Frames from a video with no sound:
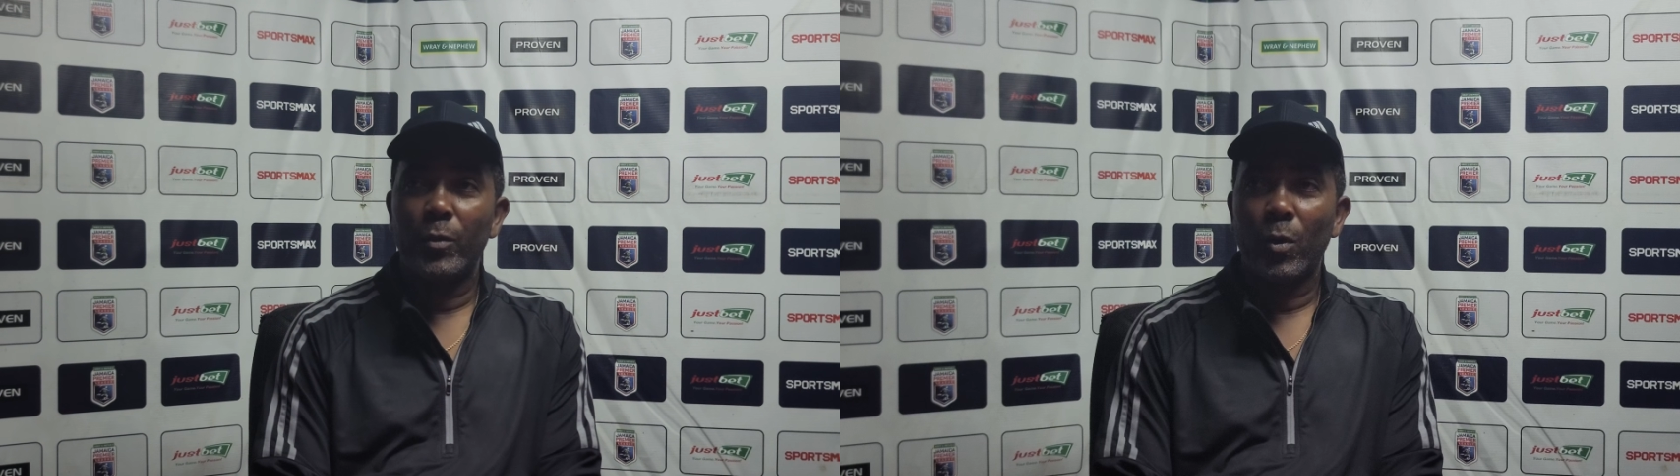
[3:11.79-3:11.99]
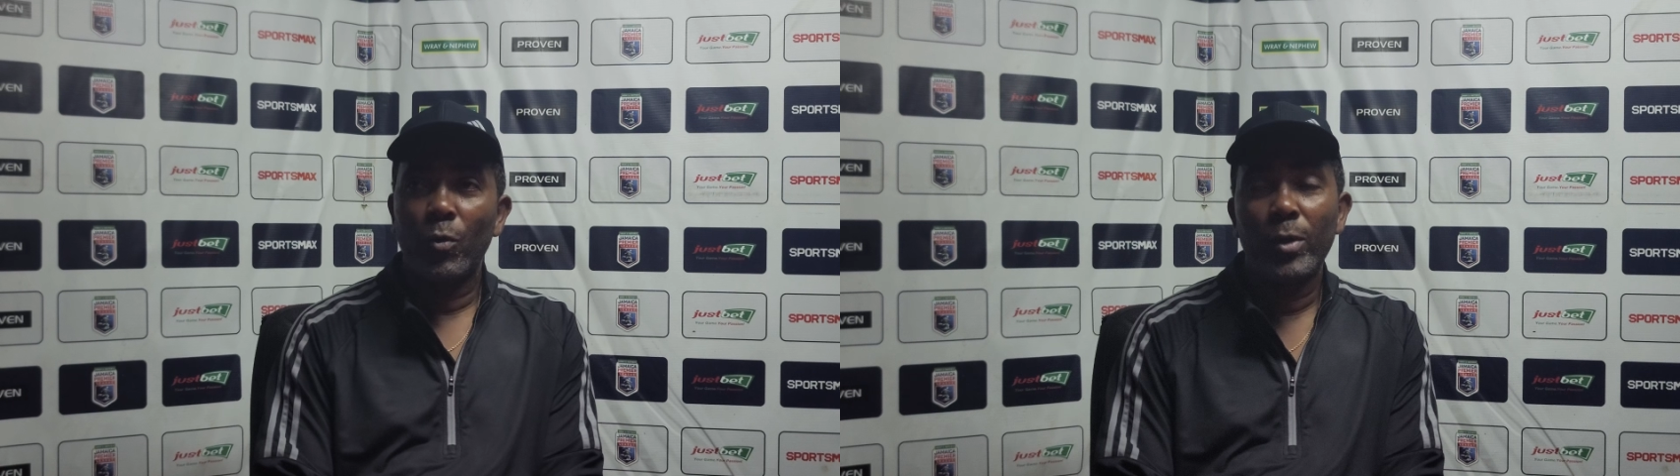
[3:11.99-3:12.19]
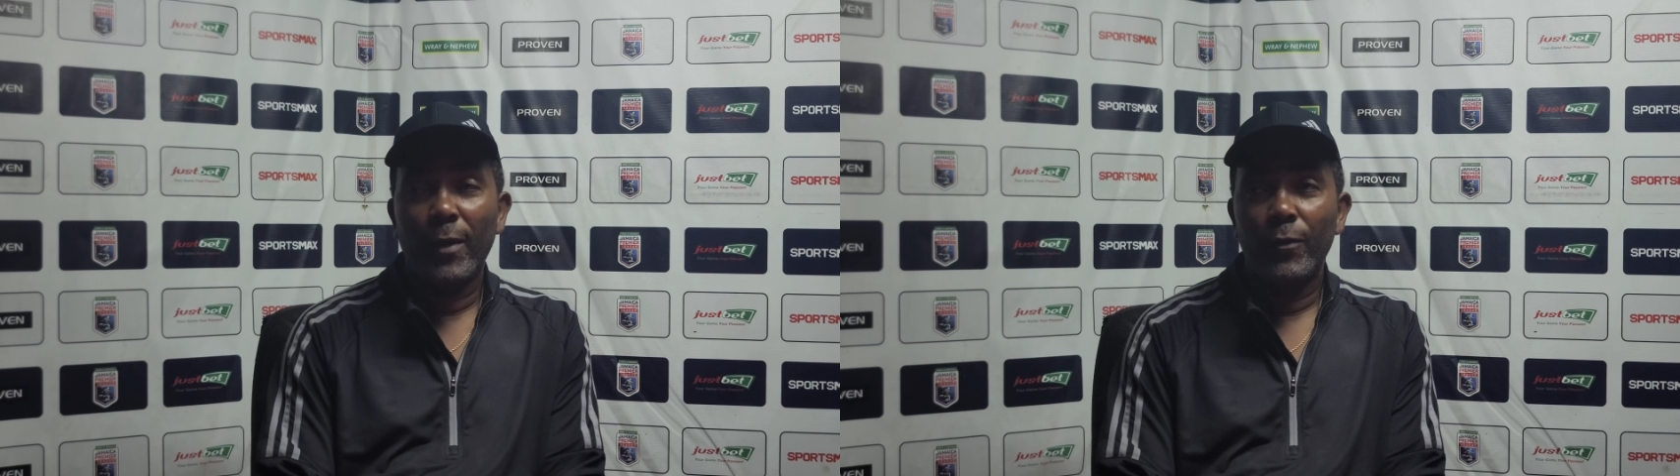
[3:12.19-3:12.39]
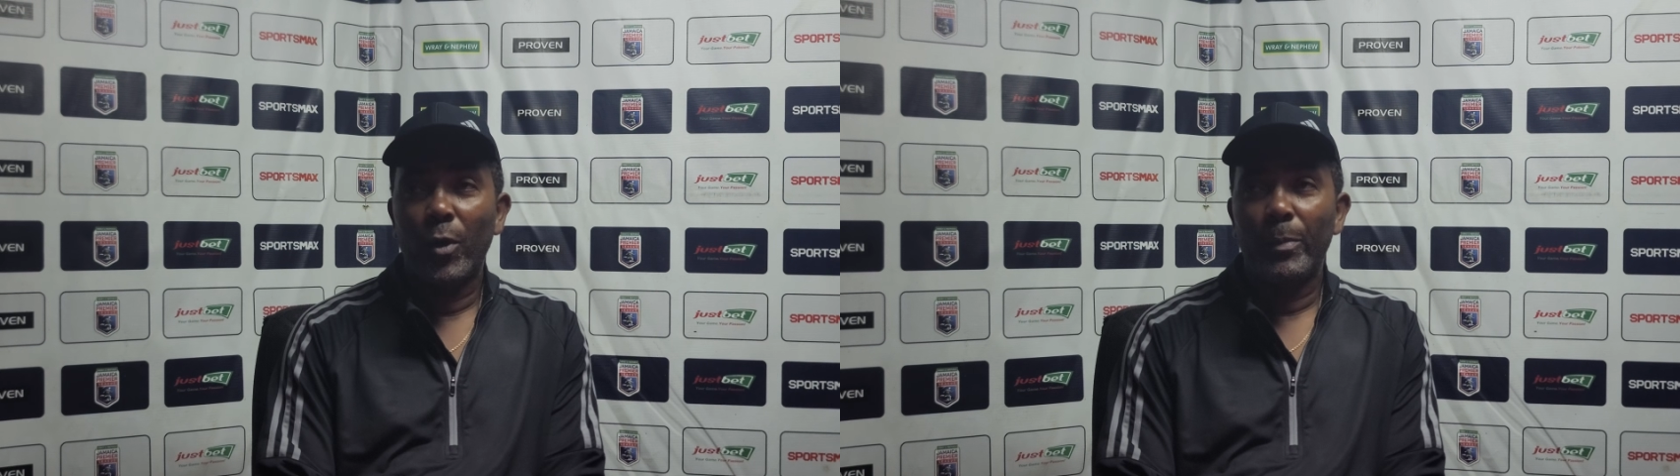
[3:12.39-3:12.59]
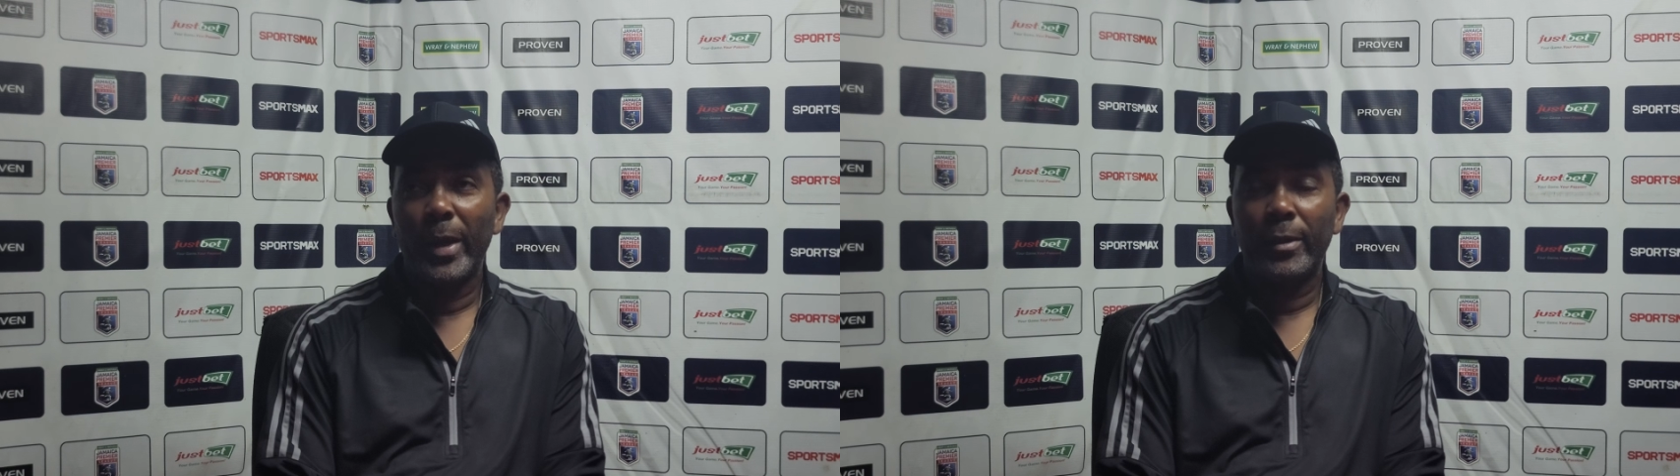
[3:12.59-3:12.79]
we could have
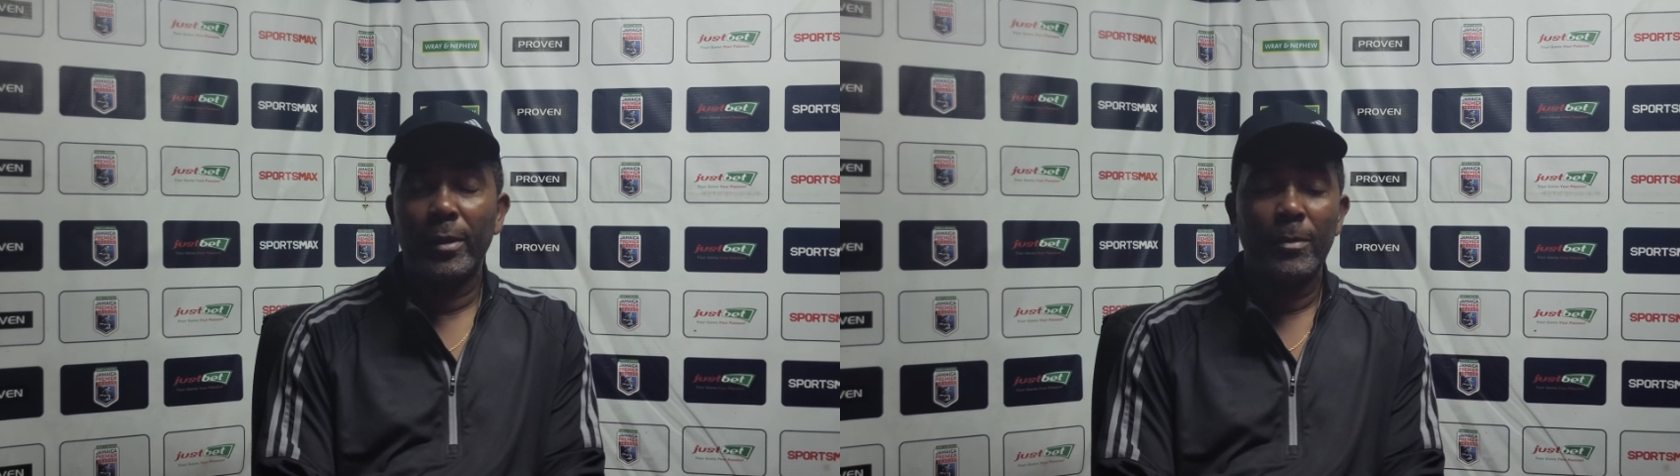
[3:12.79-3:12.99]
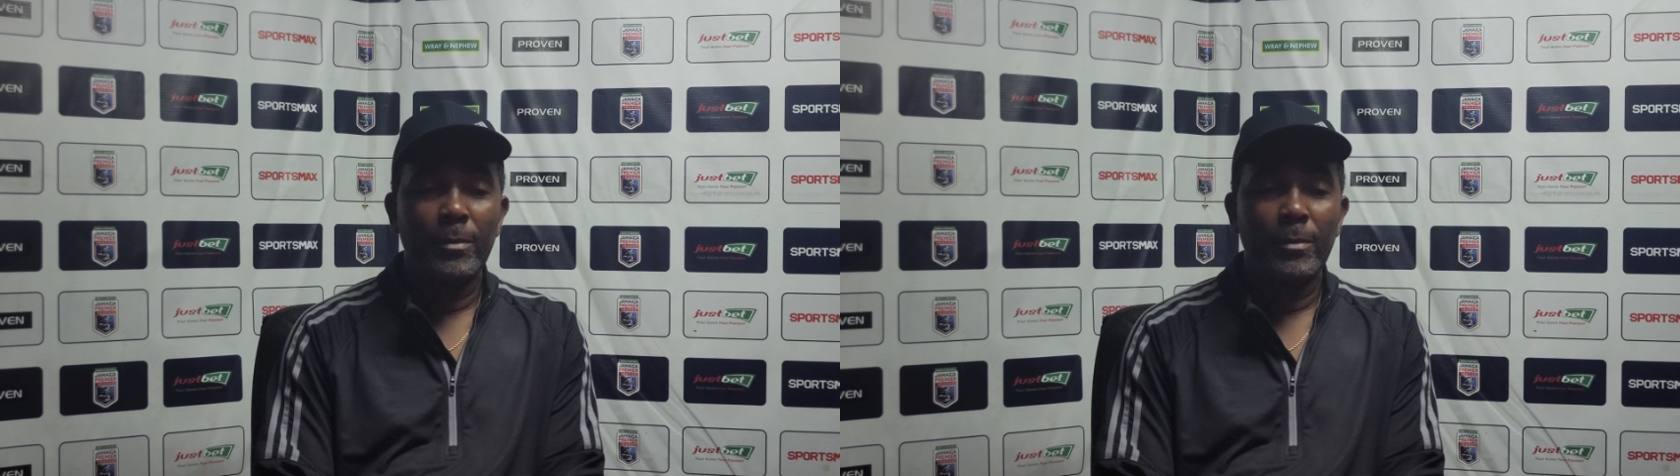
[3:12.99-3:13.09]
done better.